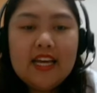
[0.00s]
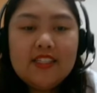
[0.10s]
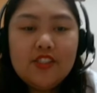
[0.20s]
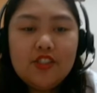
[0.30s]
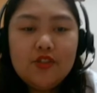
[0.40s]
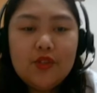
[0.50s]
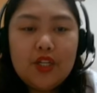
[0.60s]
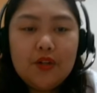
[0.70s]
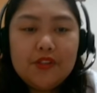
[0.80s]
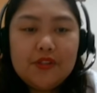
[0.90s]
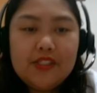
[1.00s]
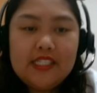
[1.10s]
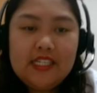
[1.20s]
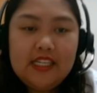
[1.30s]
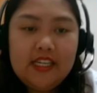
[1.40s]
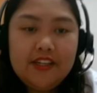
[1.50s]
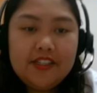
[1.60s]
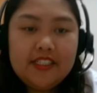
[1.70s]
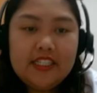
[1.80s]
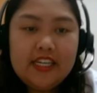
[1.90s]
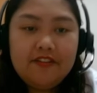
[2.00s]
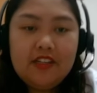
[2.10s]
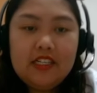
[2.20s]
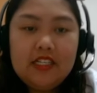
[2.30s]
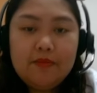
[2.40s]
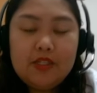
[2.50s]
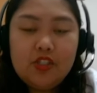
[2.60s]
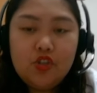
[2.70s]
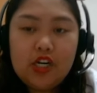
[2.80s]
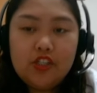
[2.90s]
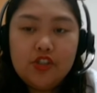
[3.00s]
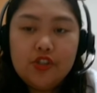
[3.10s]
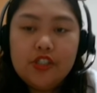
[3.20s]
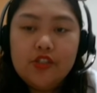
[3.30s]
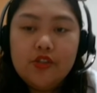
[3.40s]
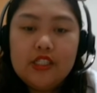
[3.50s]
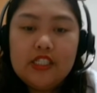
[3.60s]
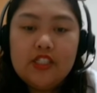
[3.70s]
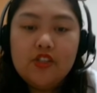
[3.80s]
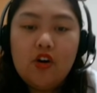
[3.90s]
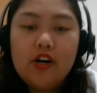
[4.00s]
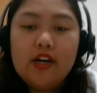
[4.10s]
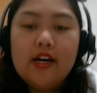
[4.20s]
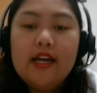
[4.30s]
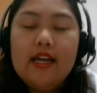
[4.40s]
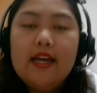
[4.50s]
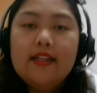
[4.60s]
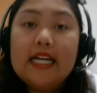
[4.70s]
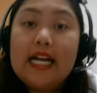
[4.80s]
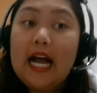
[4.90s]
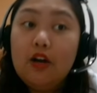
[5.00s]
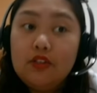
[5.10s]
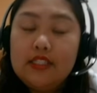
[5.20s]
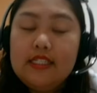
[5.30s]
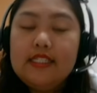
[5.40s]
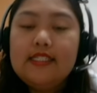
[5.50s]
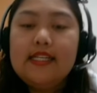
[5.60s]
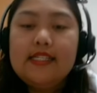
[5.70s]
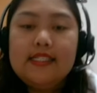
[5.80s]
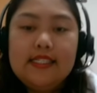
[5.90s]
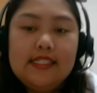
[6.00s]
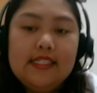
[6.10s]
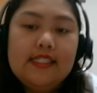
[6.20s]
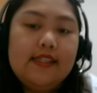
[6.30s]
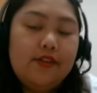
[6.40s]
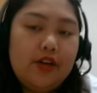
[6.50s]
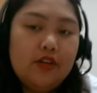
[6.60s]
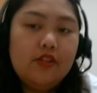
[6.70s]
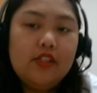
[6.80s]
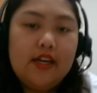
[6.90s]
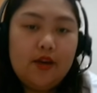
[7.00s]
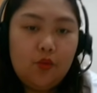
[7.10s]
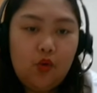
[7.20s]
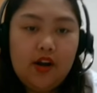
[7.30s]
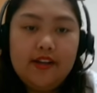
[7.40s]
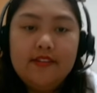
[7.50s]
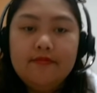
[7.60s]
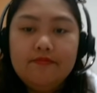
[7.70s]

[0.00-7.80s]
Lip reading: So you will also see here the TFETP structure. So these are the counties and cities around Taiwan.